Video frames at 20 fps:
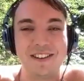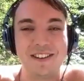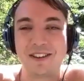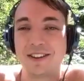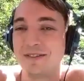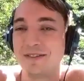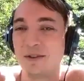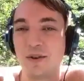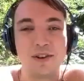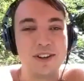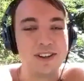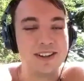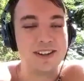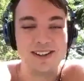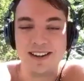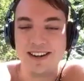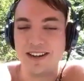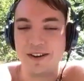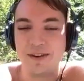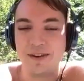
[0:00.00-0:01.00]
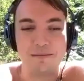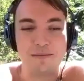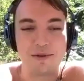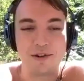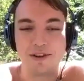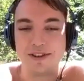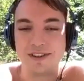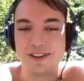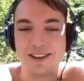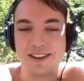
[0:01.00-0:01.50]
looking forward to seeing you in
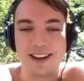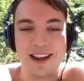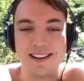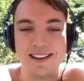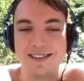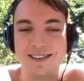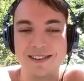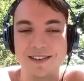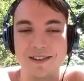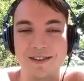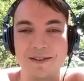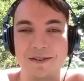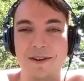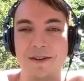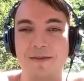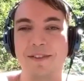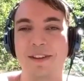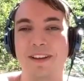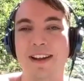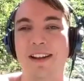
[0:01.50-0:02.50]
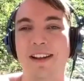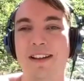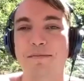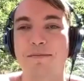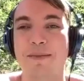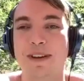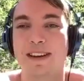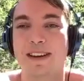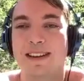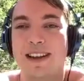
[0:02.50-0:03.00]
person again too. Hopefully, I'll
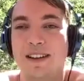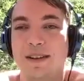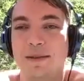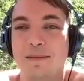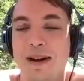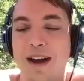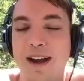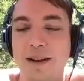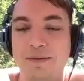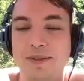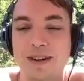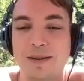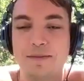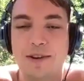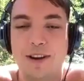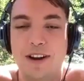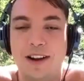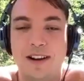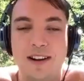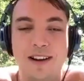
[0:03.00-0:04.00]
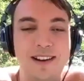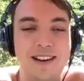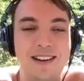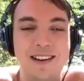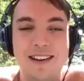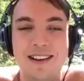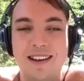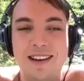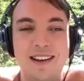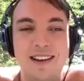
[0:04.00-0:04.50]
be down to pipe somewhere.
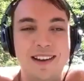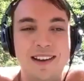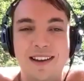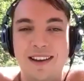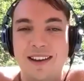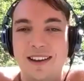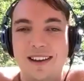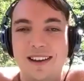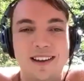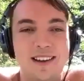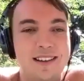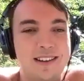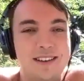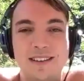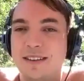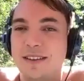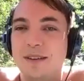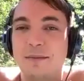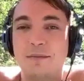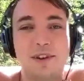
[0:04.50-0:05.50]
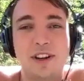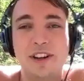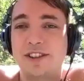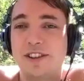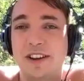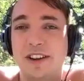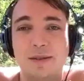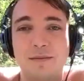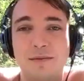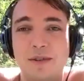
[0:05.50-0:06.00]

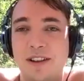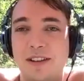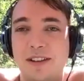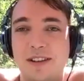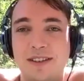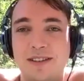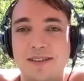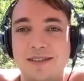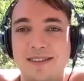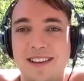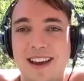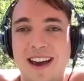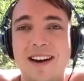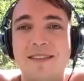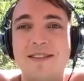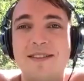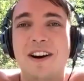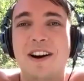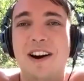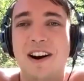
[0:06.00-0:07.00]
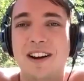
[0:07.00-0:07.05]
Appreciate you, brother. Have an awesome